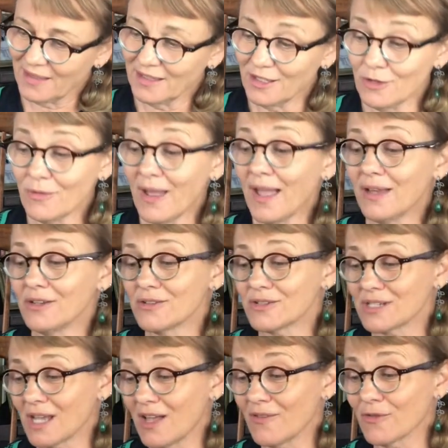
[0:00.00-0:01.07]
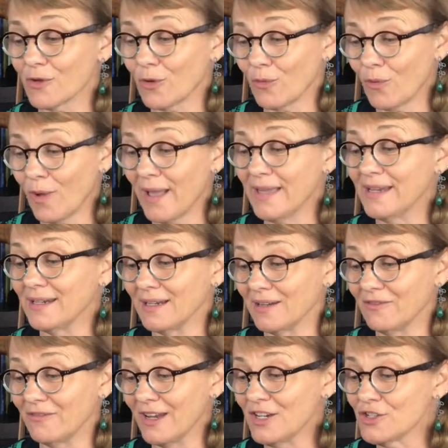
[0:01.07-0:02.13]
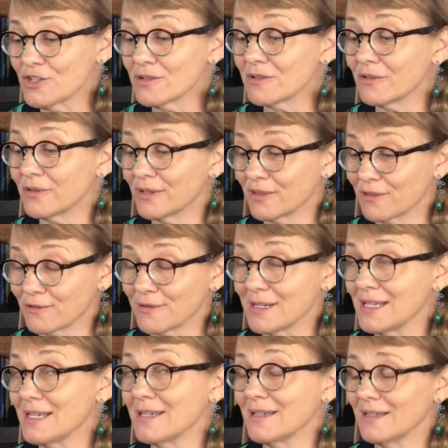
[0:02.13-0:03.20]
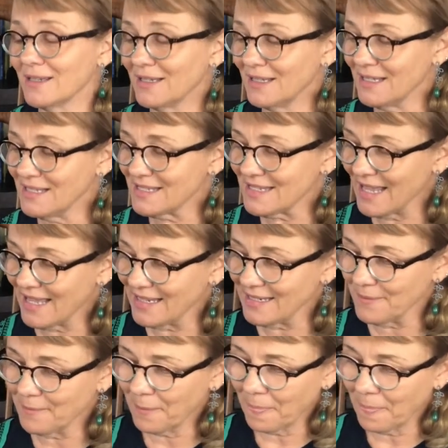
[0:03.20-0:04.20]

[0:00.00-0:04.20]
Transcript: "You had yourself quite an adventure or 3, he said,